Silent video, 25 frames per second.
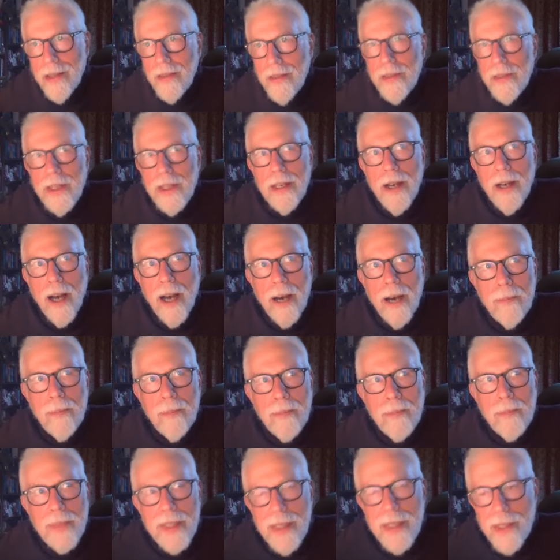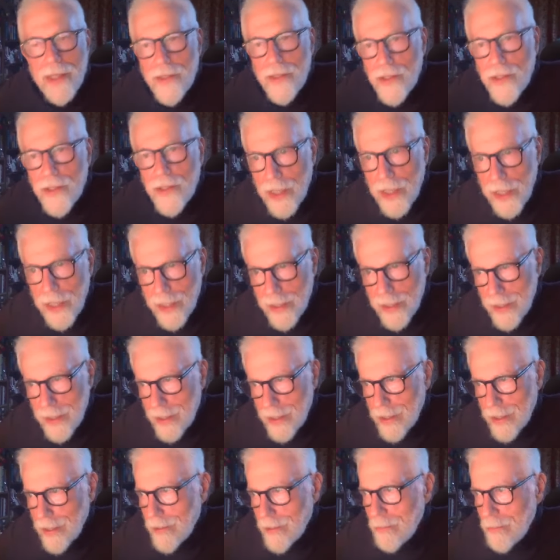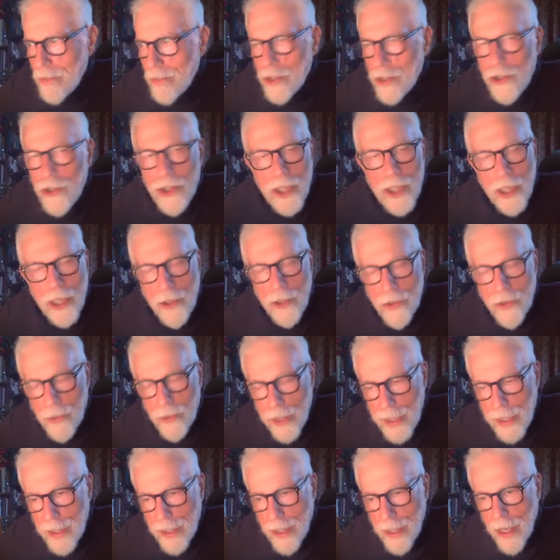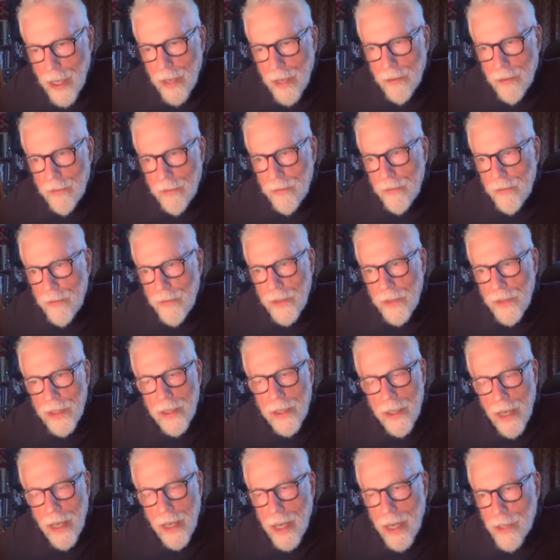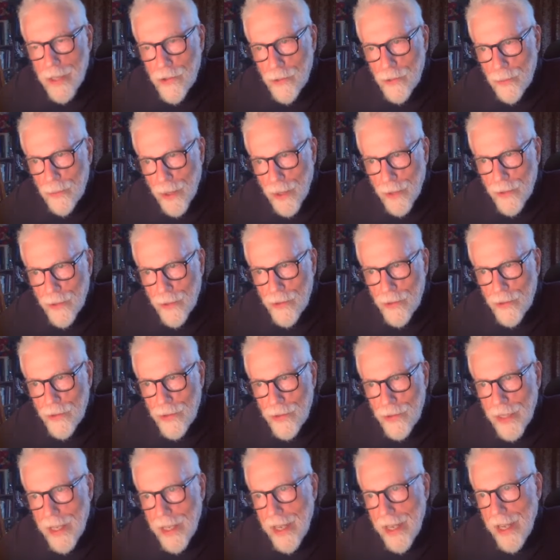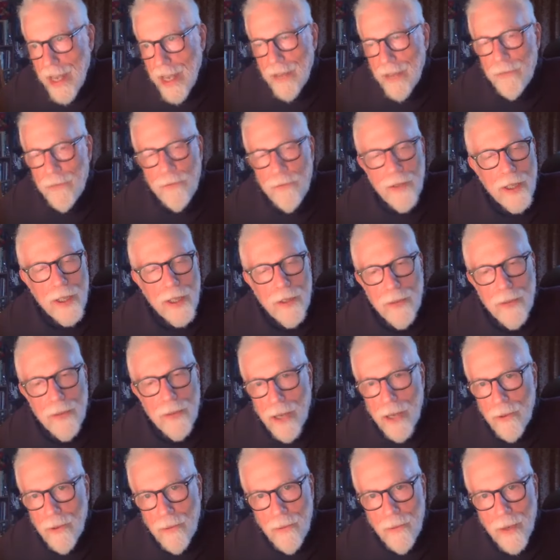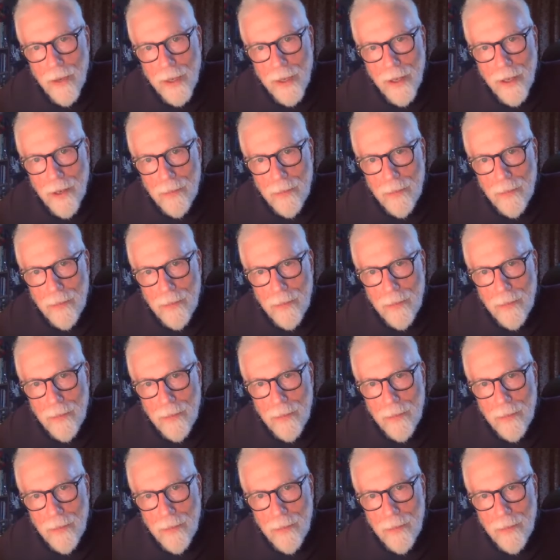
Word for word: the omniscient machinery of the cosmos and figure out what